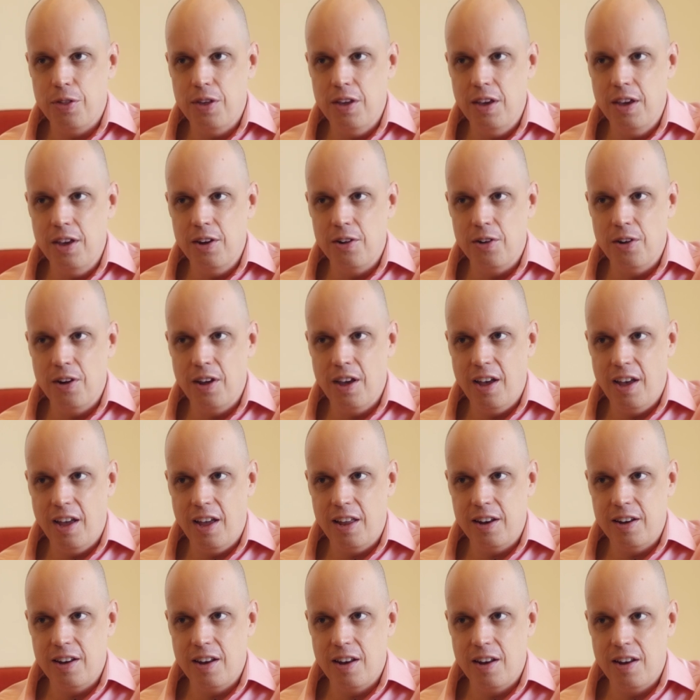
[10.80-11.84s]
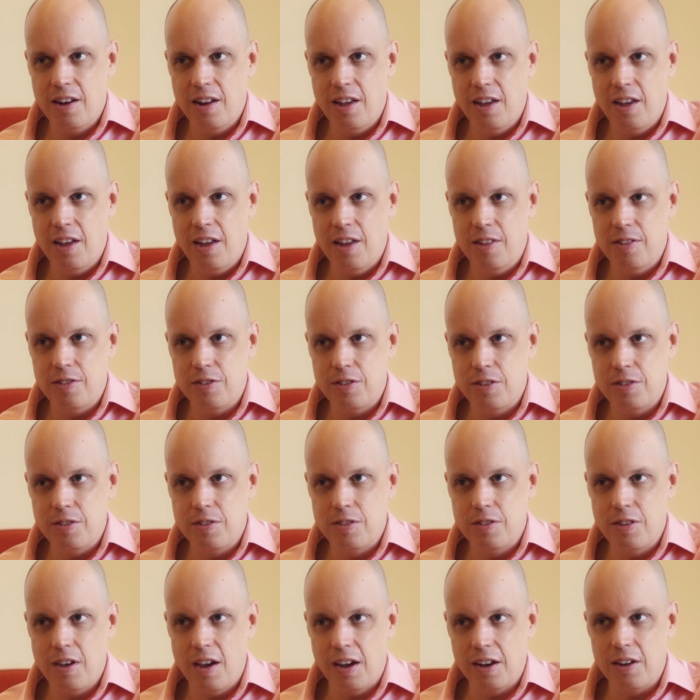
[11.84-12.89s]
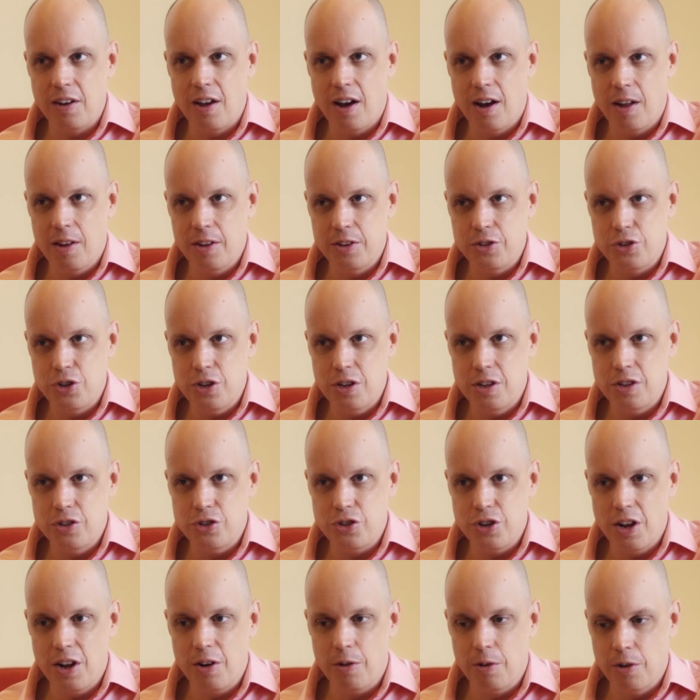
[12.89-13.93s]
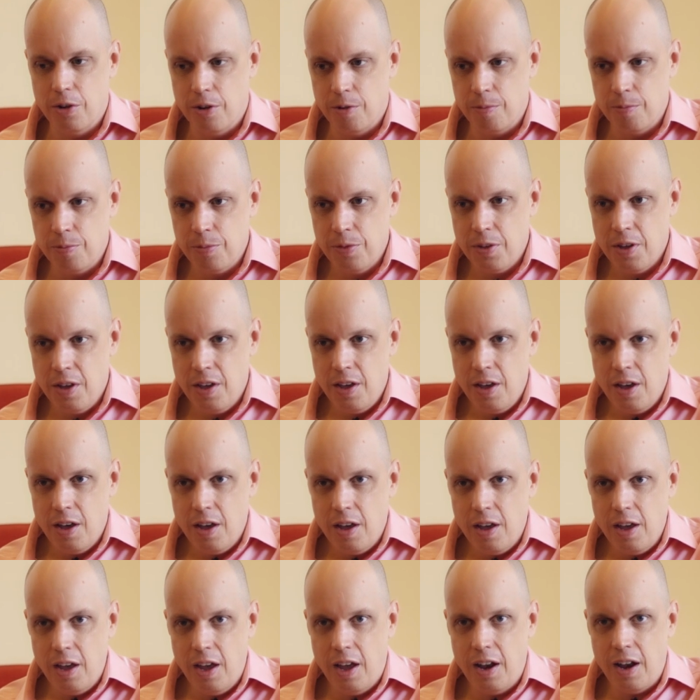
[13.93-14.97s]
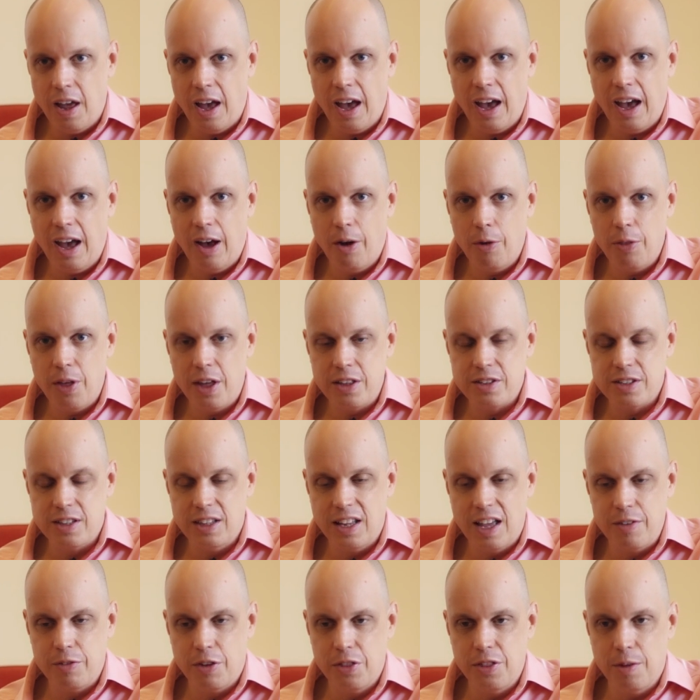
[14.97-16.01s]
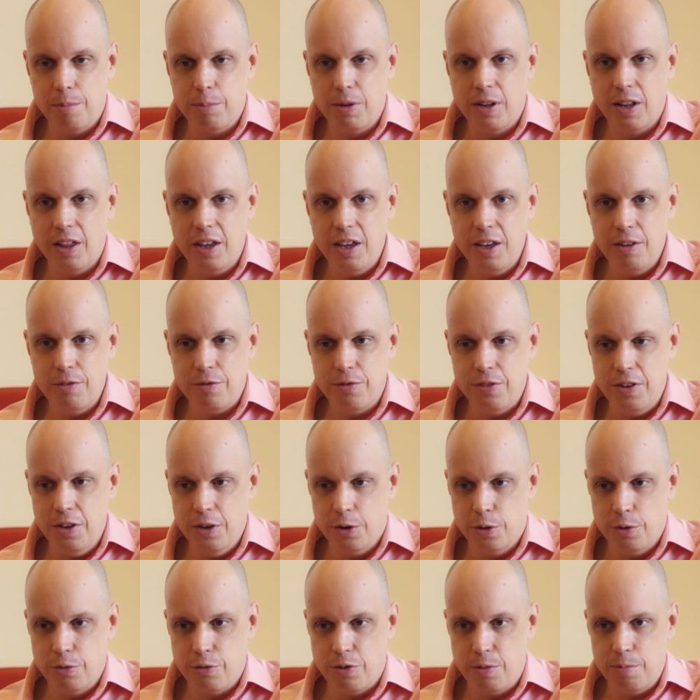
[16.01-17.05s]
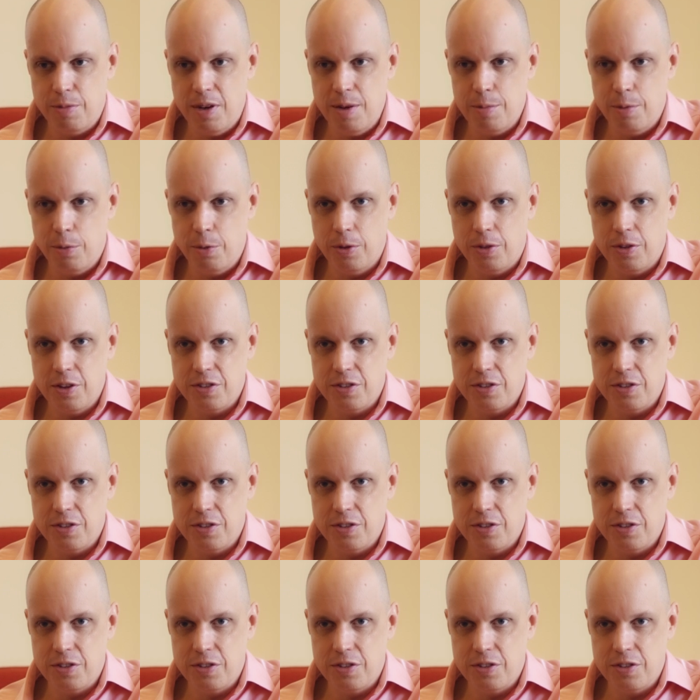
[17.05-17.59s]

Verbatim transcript: the internet and technology in general and how that's leveled the playing field for people with